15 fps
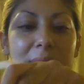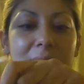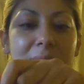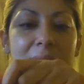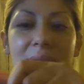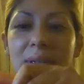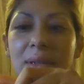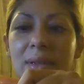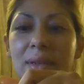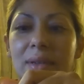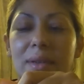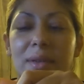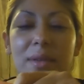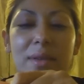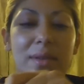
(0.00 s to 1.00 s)

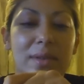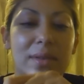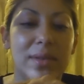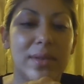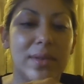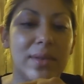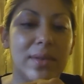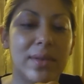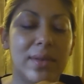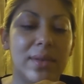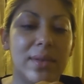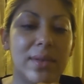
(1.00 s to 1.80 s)
No one is speaking in this clip.